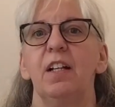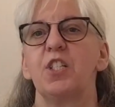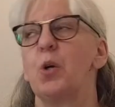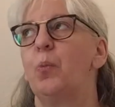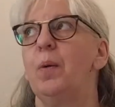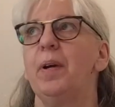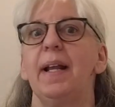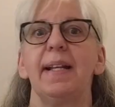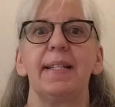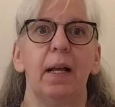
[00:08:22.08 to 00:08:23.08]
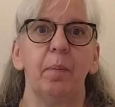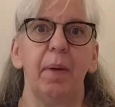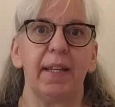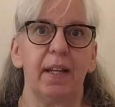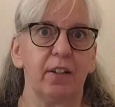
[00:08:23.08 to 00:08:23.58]
So what would I tell my
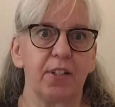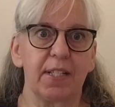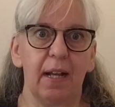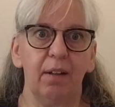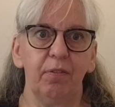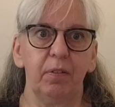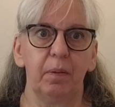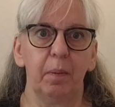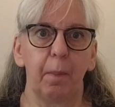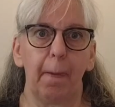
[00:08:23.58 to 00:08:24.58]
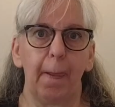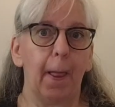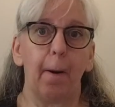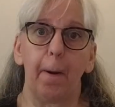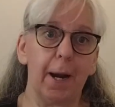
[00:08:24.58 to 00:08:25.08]
younger self,
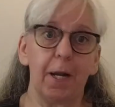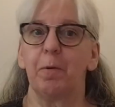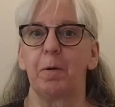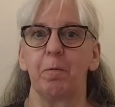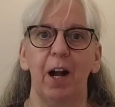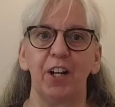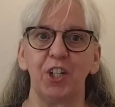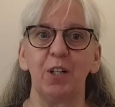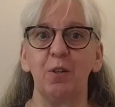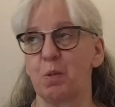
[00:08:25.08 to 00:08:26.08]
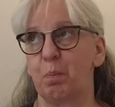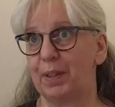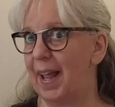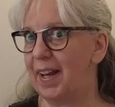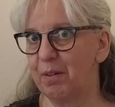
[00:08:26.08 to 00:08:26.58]
or anyone watching who's
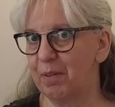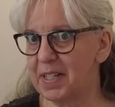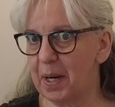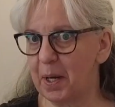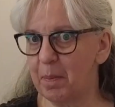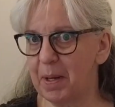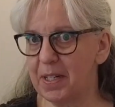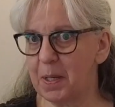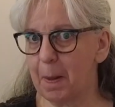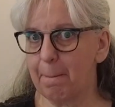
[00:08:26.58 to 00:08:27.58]
planning retirement?